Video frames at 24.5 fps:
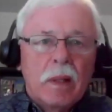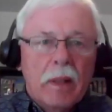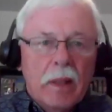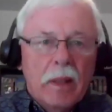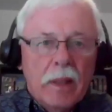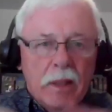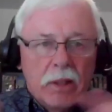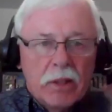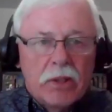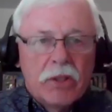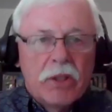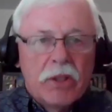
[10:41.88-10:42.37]

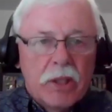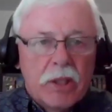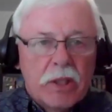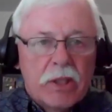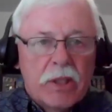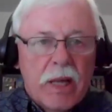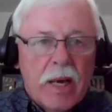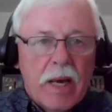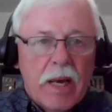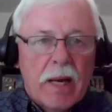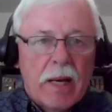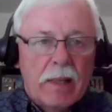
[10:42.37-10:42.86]
is
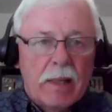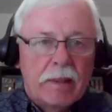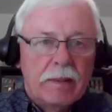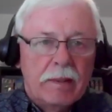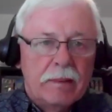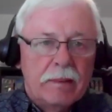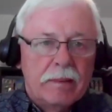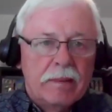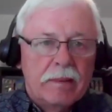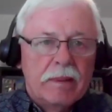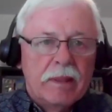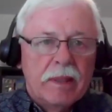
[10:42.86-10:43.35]
just that.
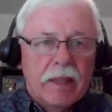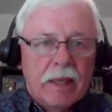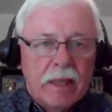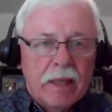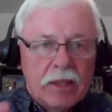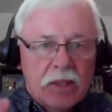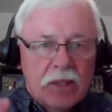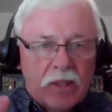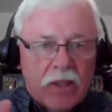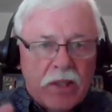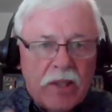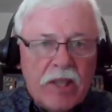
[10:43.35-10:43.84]

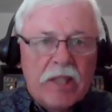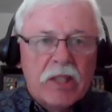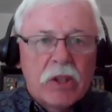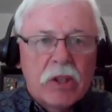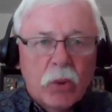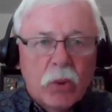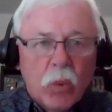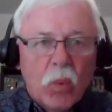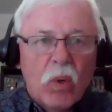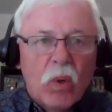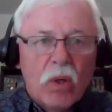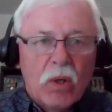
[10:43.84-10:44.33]
It's
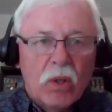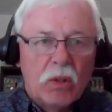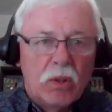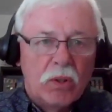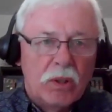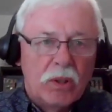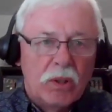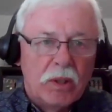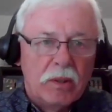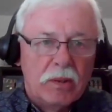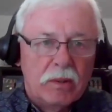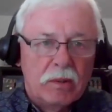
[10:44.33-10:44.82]
this
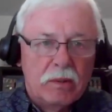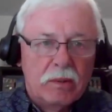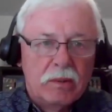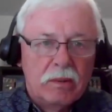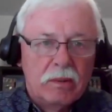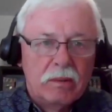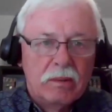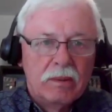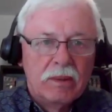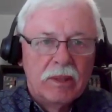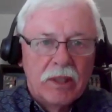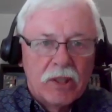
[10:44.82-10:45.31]
world.
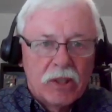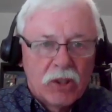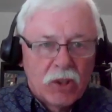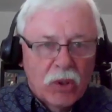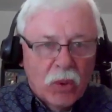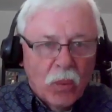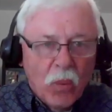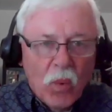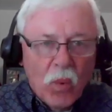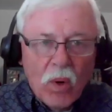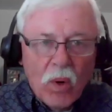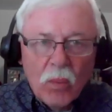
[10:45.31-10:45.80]
It's the
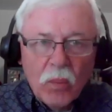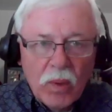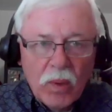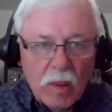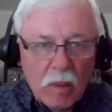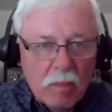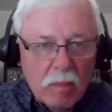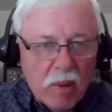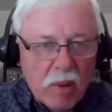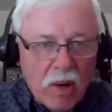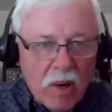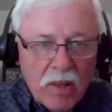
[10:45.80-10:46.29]
one
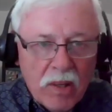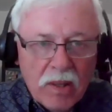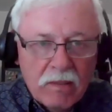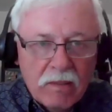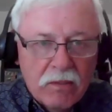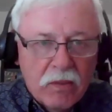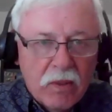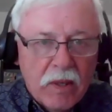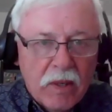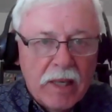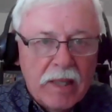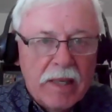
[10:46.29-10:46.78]
we're a part
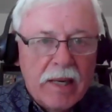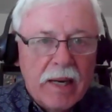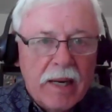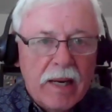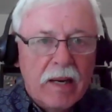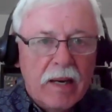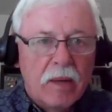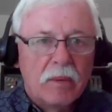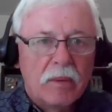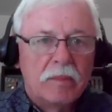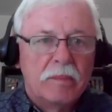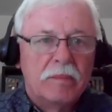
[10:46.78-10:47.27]
of right
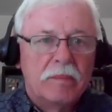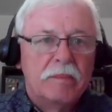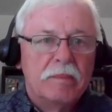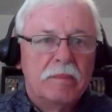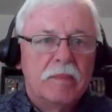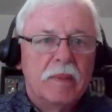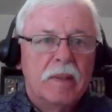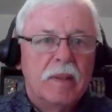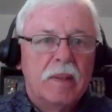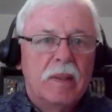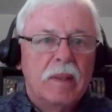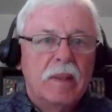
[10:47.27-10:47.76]
now.
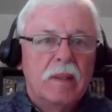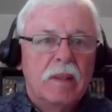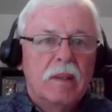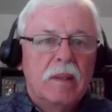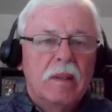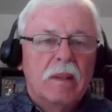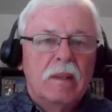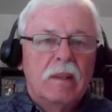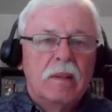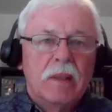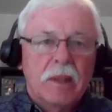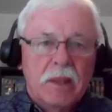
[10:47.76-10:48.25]

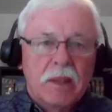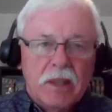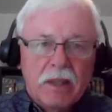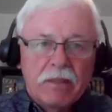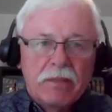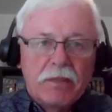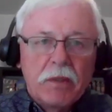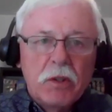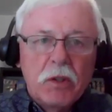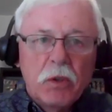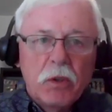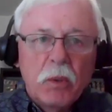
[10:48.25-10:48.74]
The
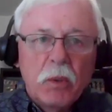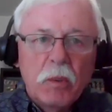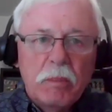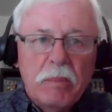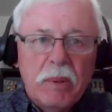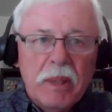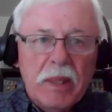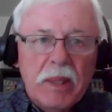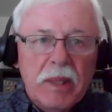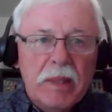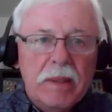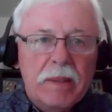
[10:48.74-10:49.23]
difference will
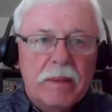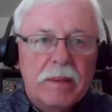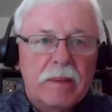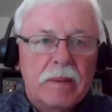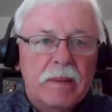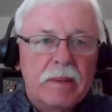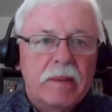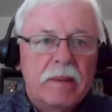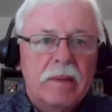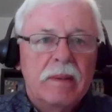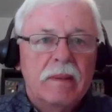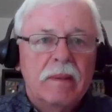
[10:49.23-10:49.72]
be
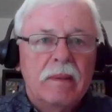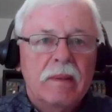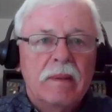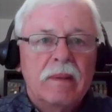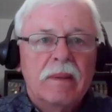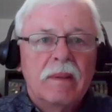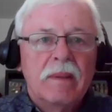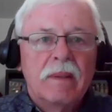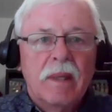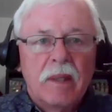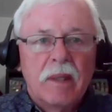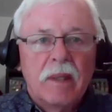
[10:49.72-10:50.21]

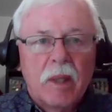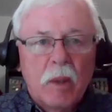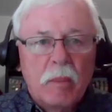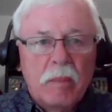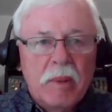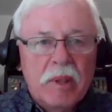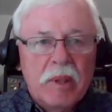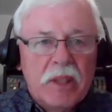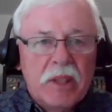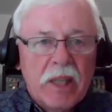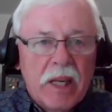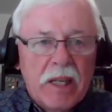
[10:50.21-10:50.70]
that they'll
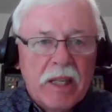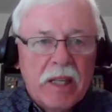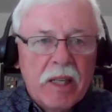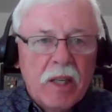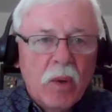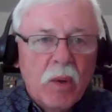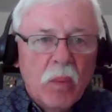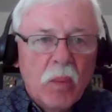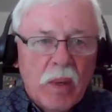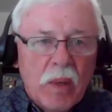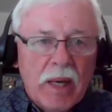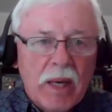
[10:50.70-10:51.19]
be
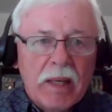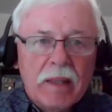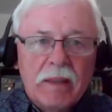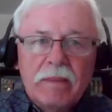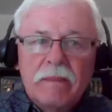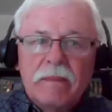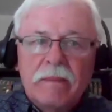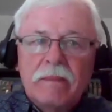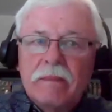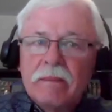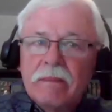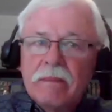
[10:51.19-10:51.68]
taking
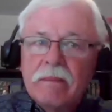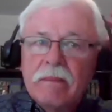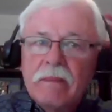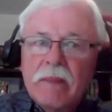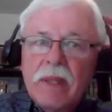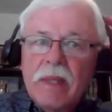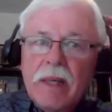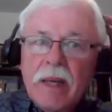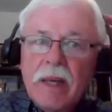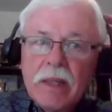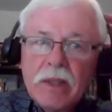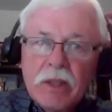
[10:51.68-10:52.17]
away
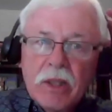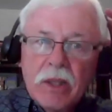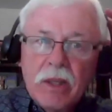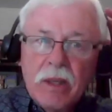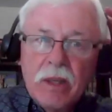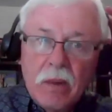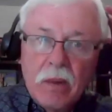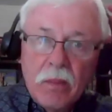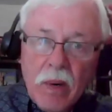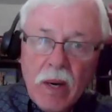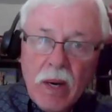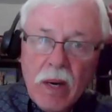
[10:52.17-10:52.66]
the Yetzer
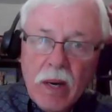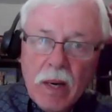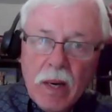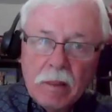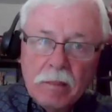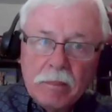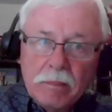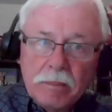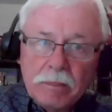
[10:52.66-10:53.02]
Hara.